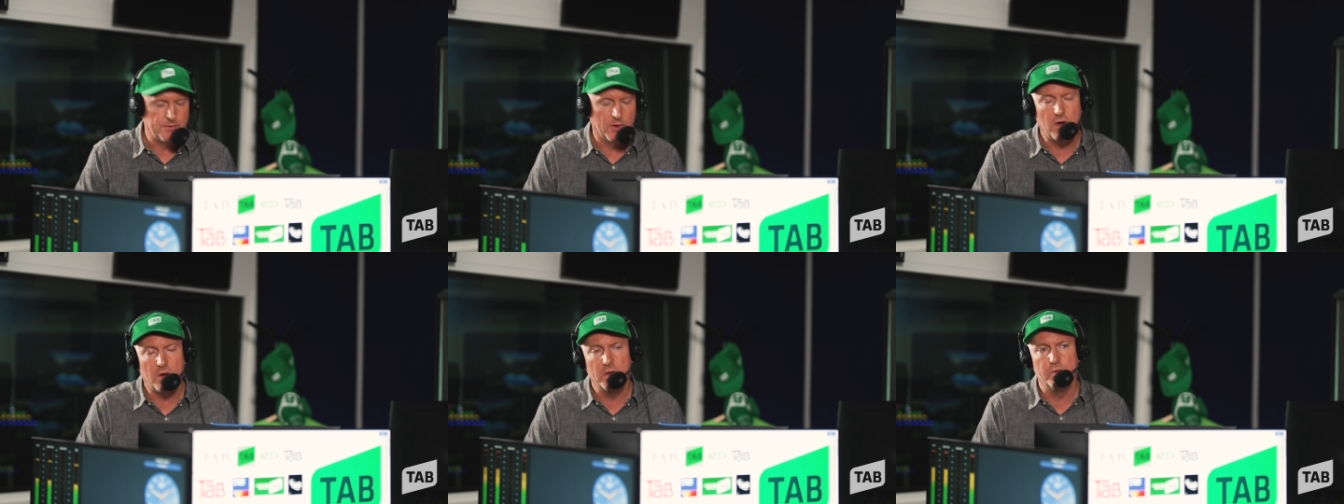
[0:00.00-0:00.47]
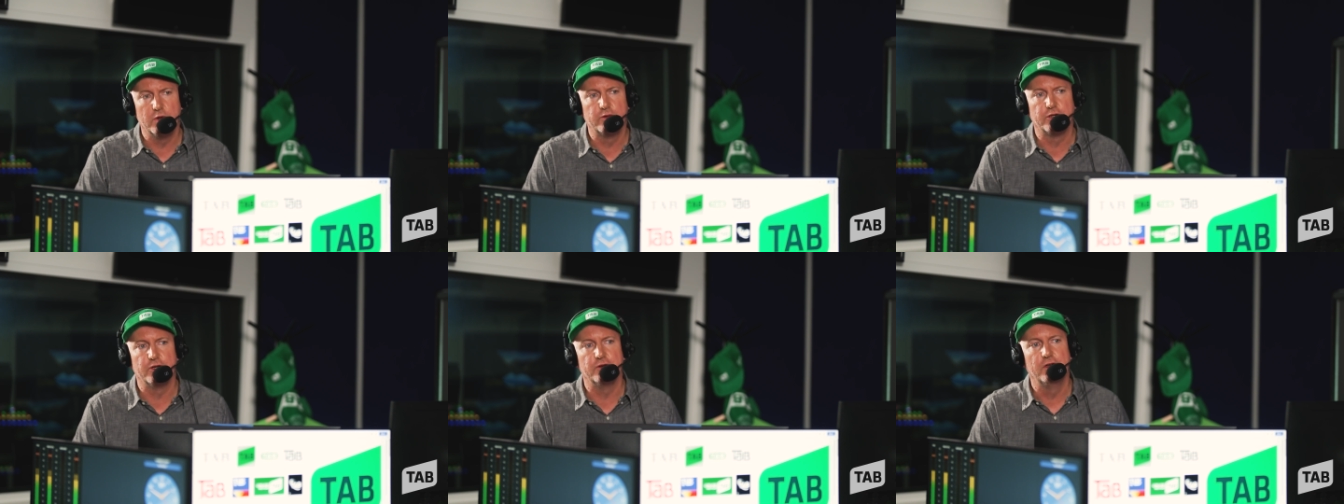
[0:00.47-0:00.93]
But what we will
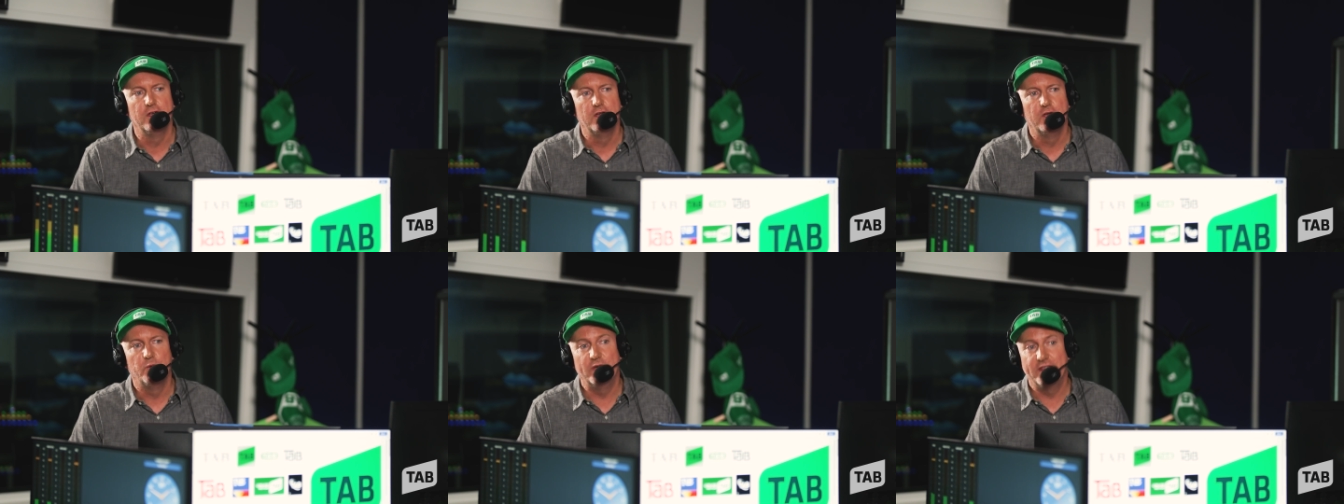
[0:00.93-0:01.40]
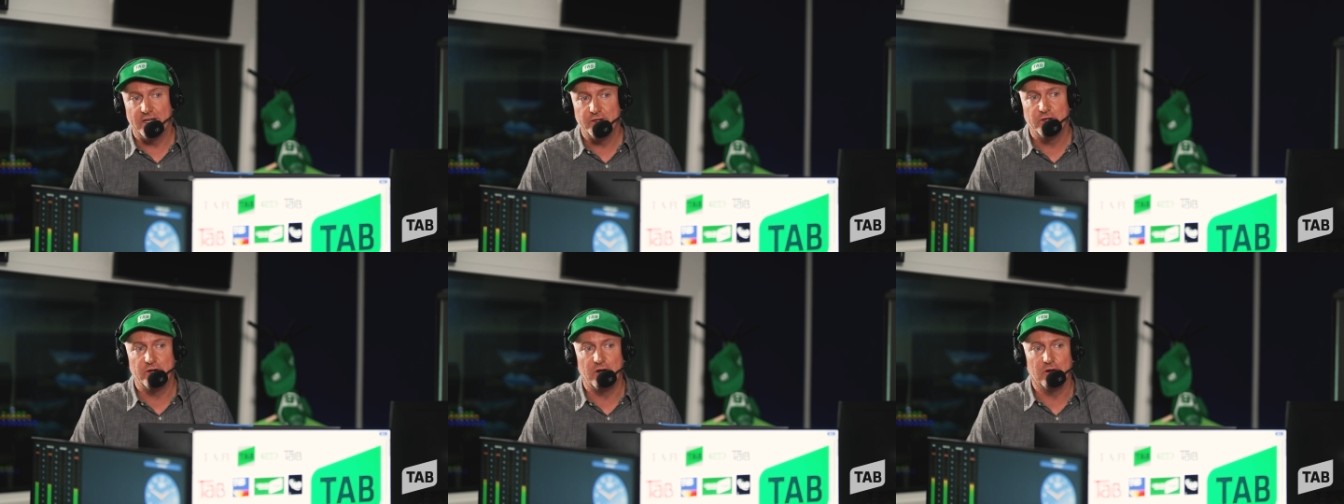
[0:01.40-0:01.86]
do with that
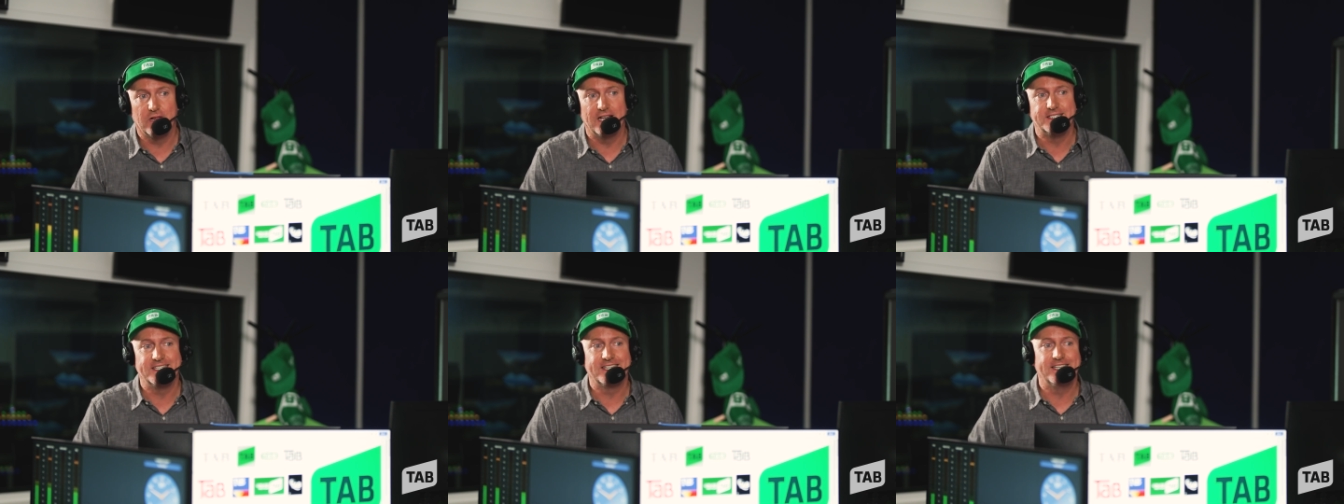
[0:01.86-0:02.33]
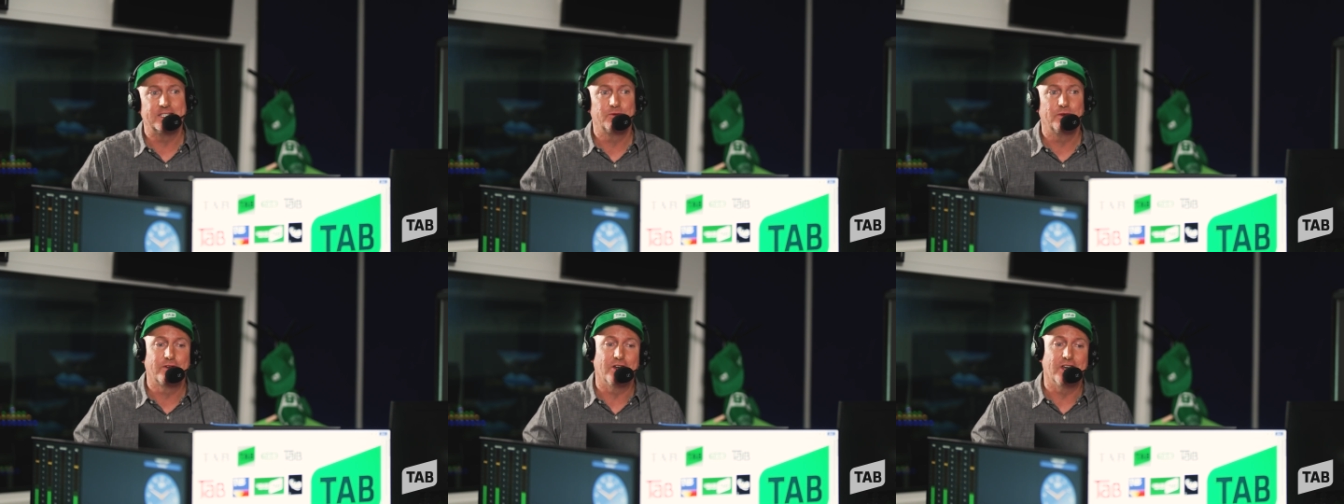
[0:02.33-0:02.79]
2-year-old classic is
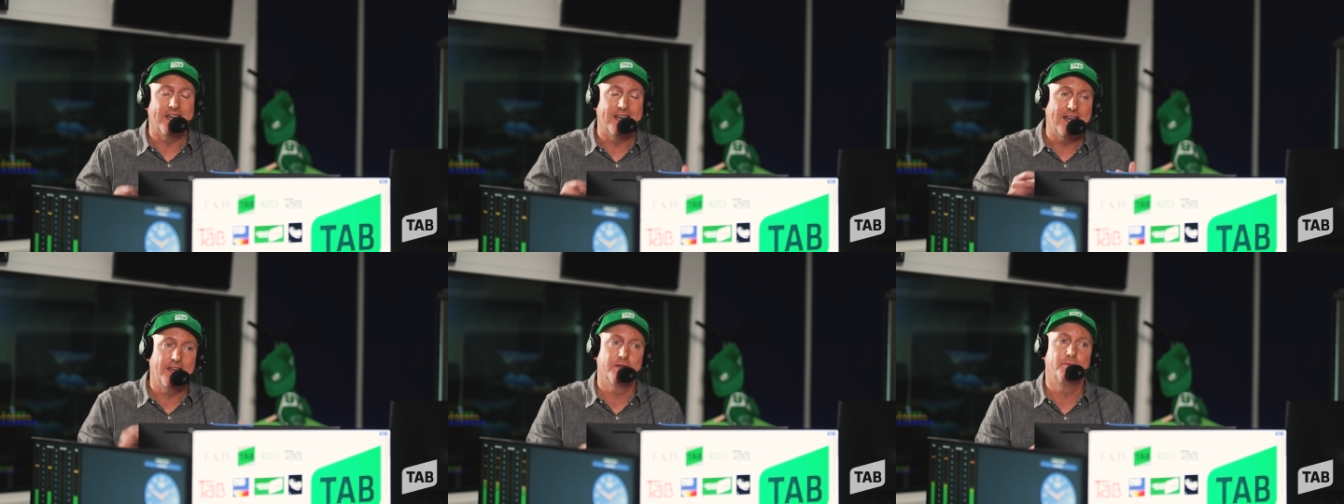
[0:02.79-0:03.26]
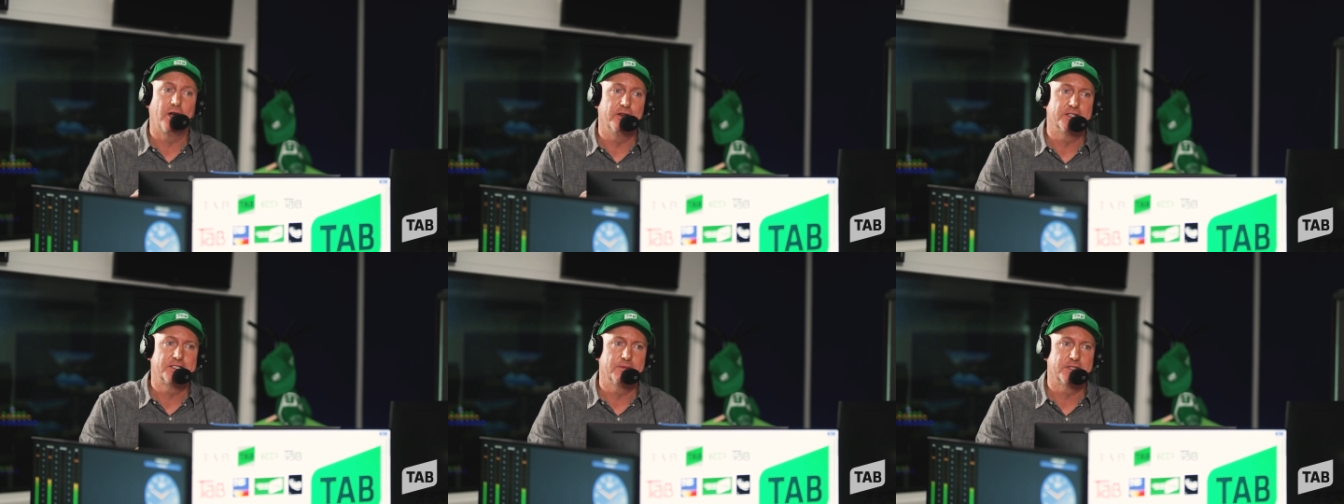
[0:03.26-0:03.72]
we've got another
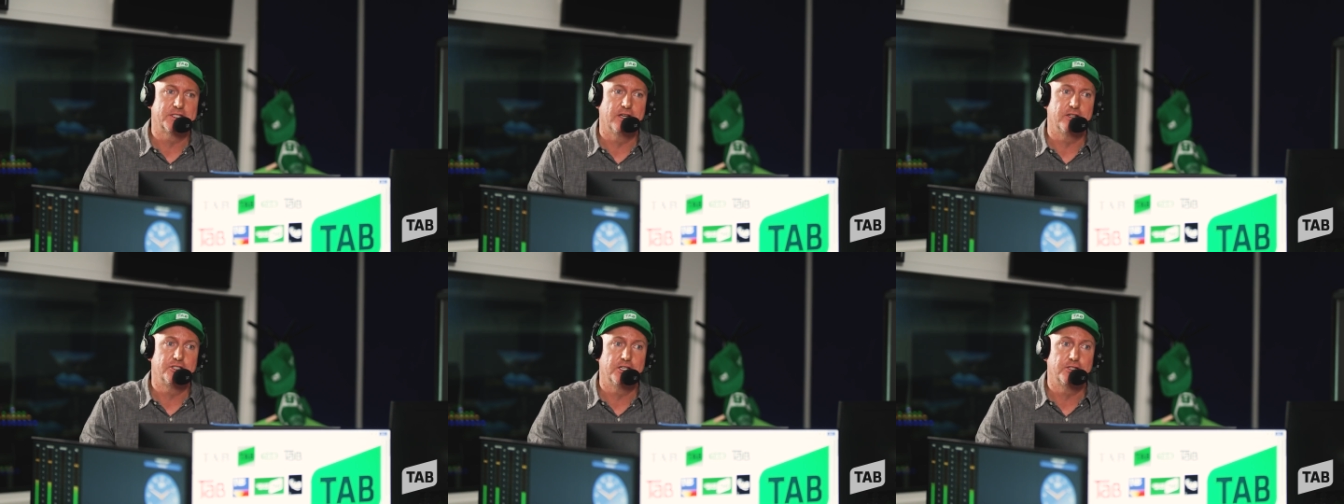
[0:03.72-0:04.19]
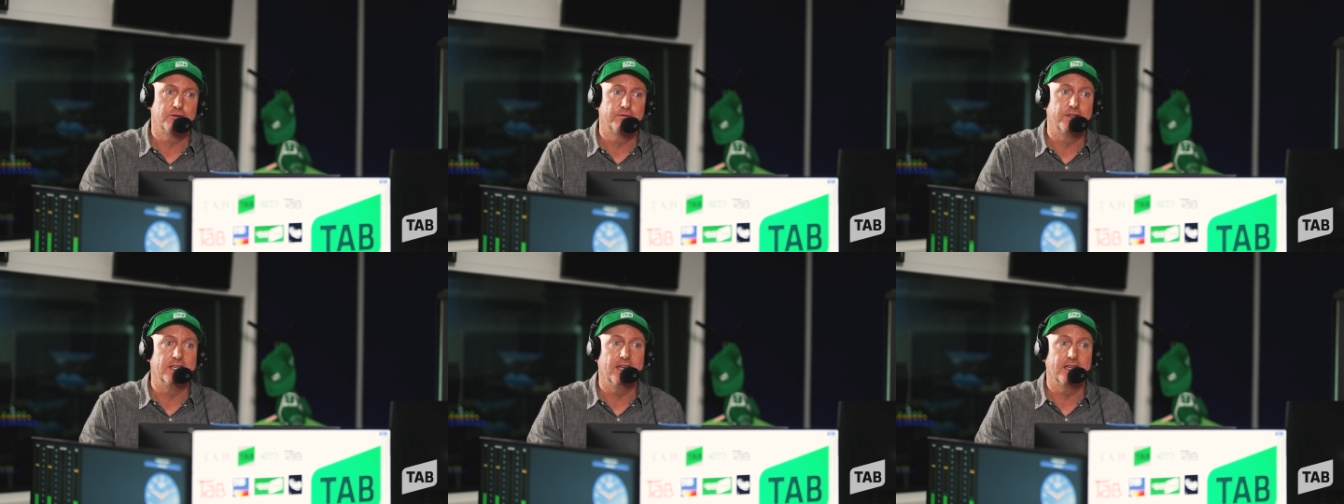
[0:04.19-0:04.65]
bonus episode scheduled
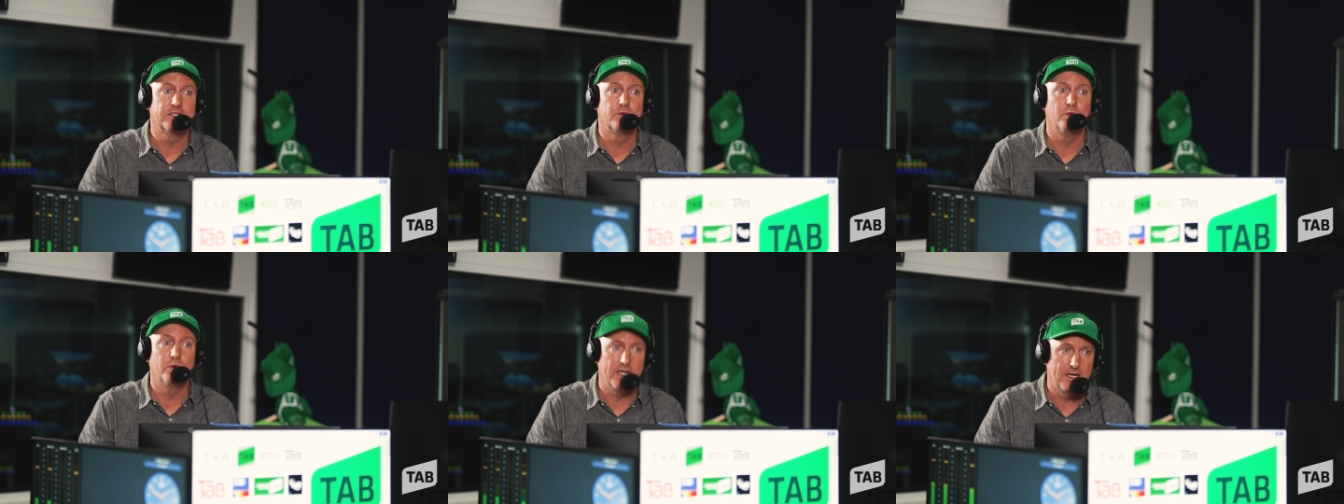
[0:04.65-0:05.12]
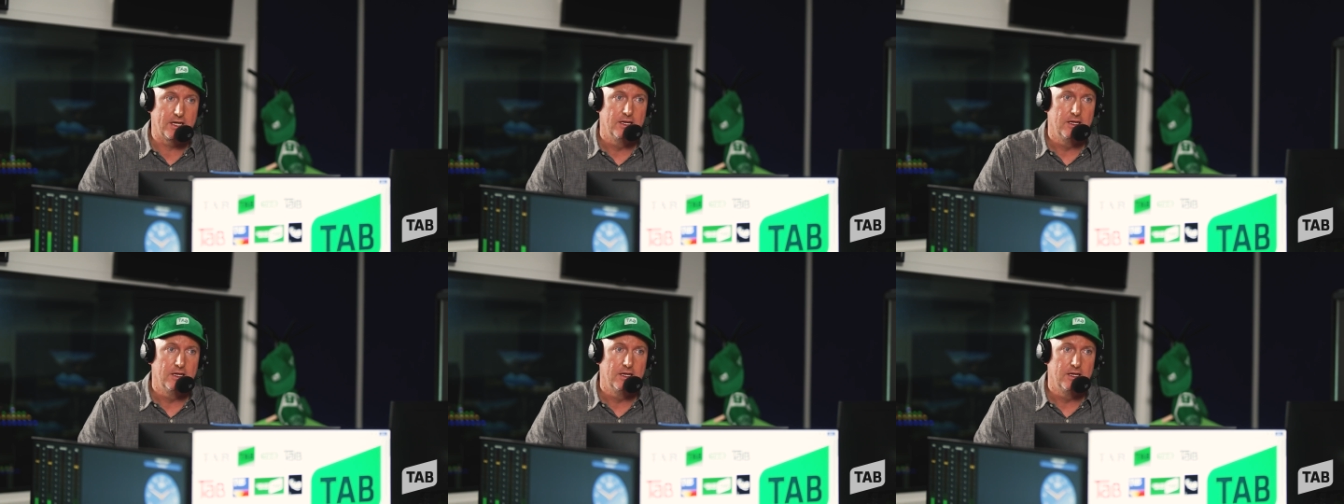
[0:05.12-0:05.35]
for next week,